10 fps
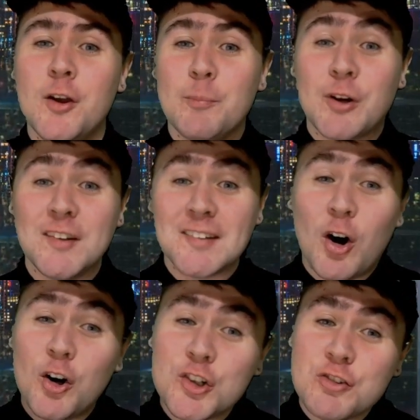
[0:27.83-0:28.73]
because
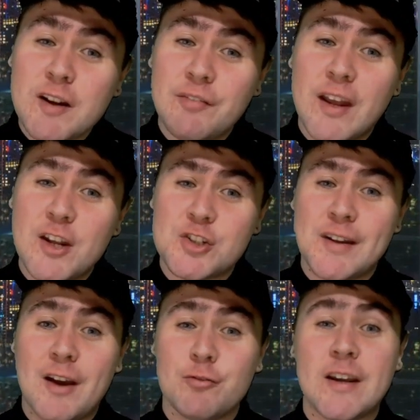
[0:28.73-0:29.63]
Archer Aviation
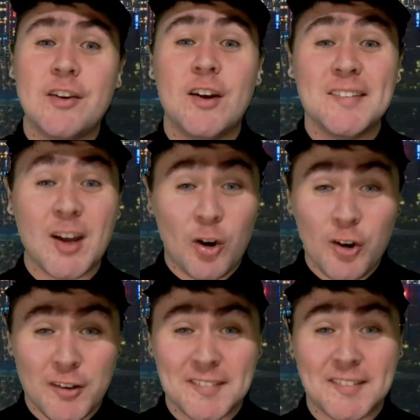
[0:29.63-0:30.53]
have recognised
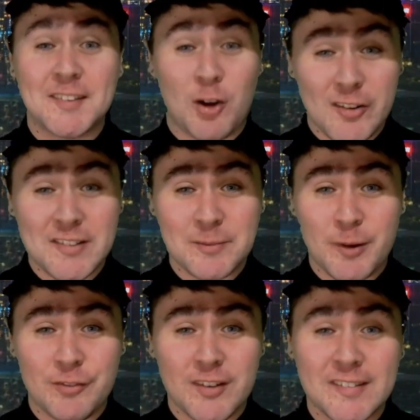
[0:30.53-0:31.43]
us, the Hustle
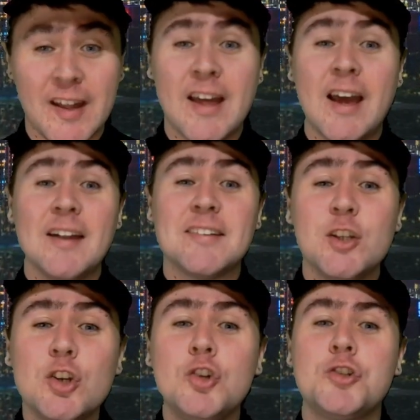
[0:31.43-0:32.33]
Brothers, as
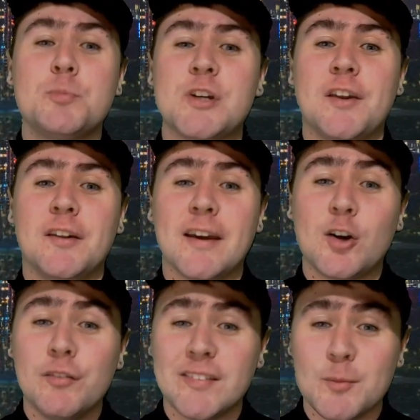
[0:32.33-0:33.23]
the YouTube channel that
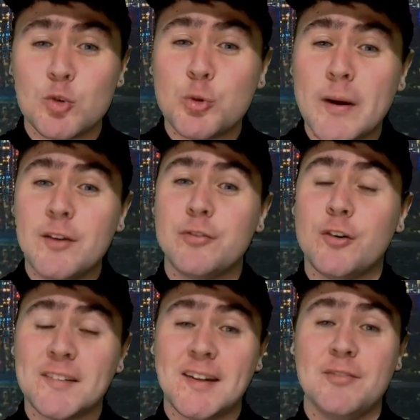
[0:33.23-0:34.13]
covers them twenty-four
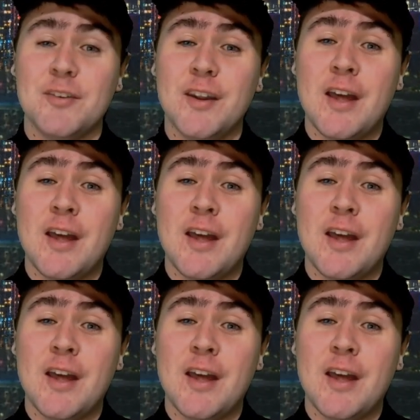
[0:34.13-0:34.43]
seven,